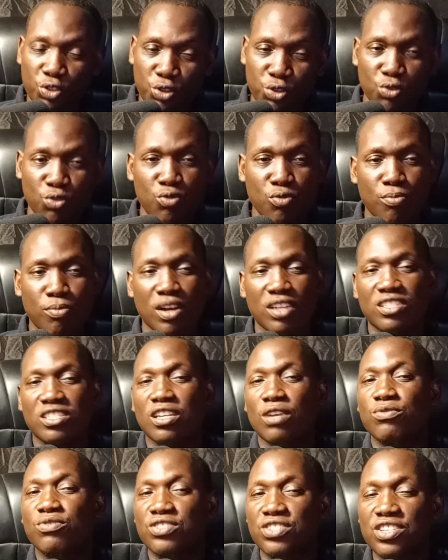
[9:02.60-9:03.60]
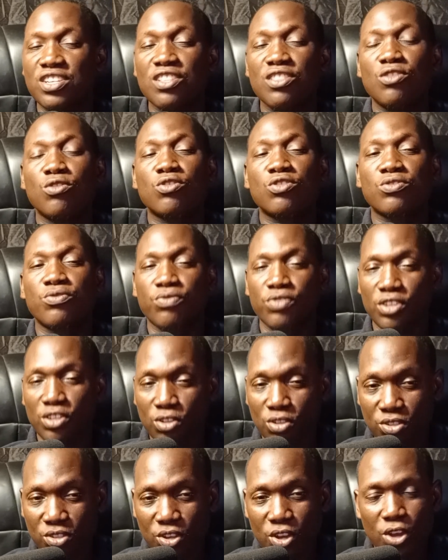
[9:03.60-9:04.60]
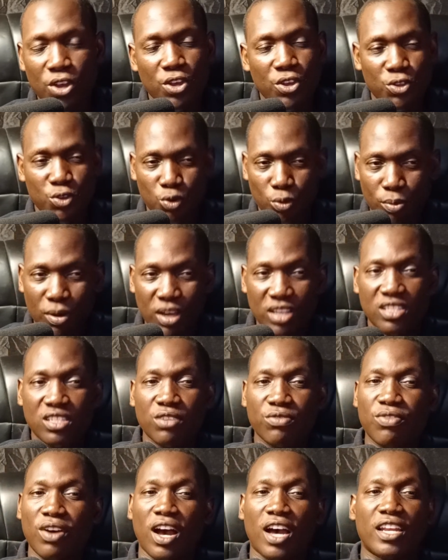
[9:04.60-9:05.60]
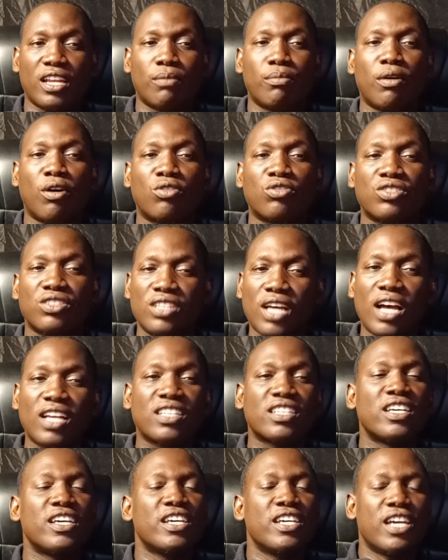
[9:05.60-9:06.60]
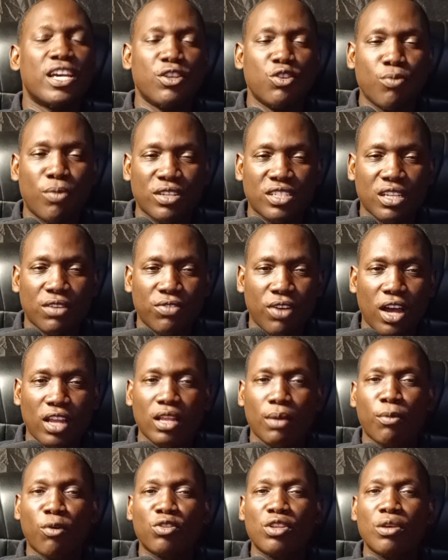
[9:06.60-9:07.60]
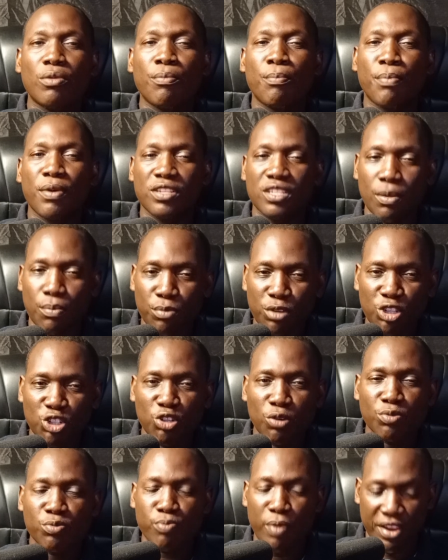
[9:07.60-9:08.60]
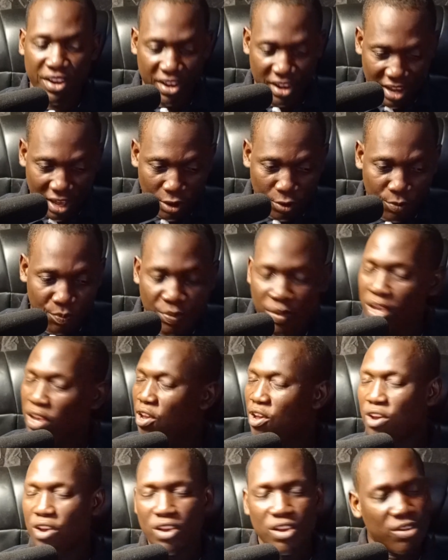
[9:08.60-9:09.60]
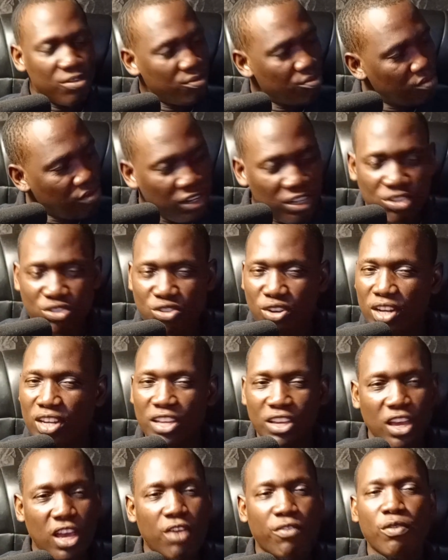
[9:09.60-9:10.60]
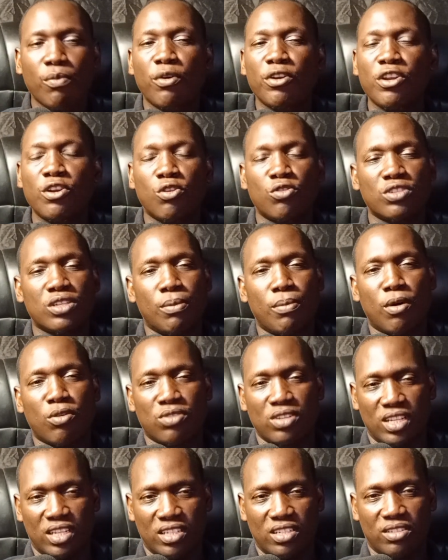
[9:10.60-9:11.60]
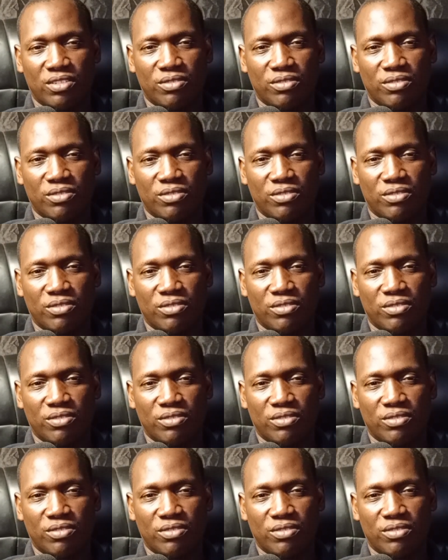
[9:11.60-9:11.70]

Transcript: you must have seen those videos you must have heard about that and you must have heard about the Mpesa bishops by now. Literally everybody knows about that.